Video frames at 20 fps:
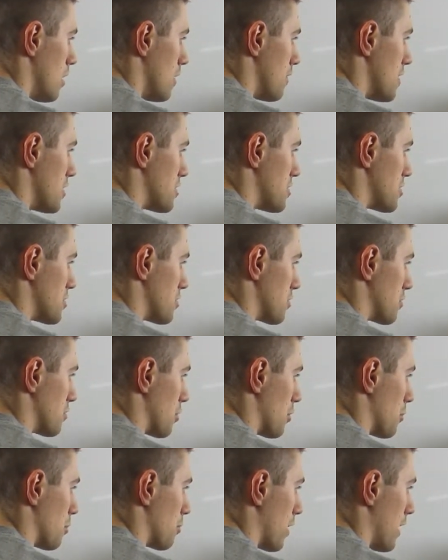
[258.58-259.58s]
This is the
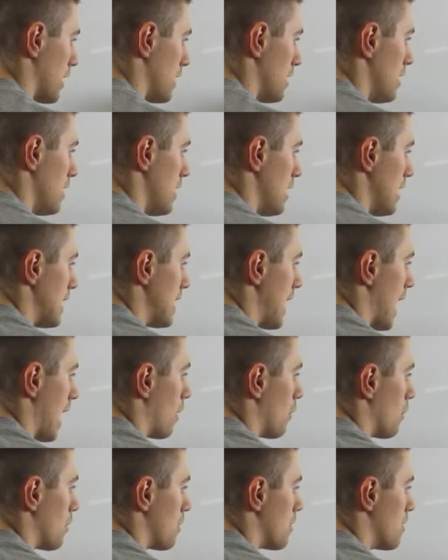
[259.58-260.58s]
group, right?
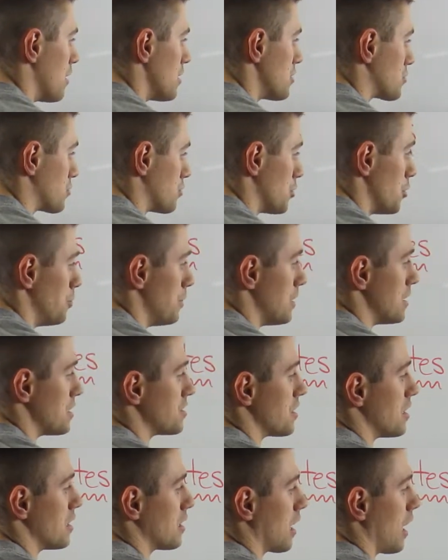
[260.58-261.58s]
Now, this group
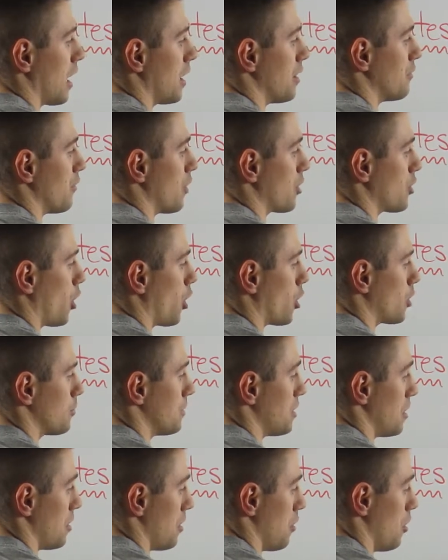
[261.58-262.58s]
is kind of a
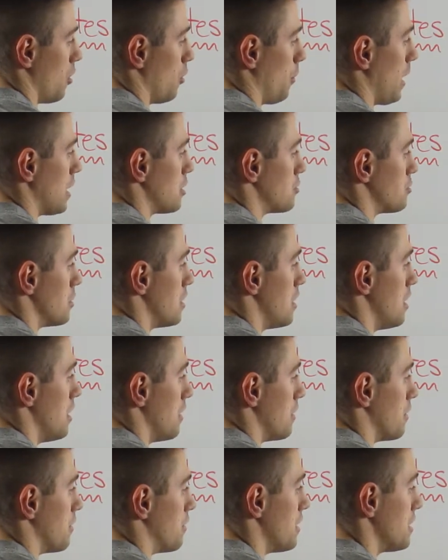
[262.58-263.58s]
carbon and an OH.
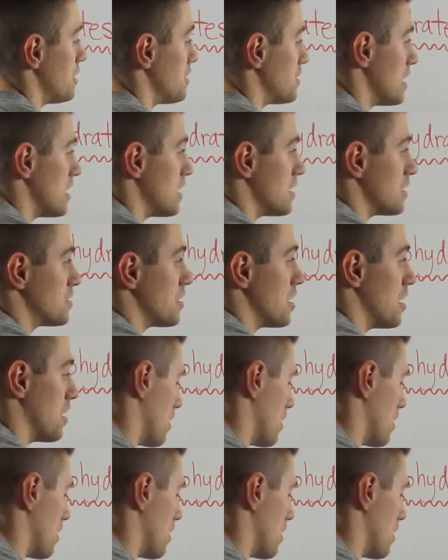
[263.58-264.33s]
This is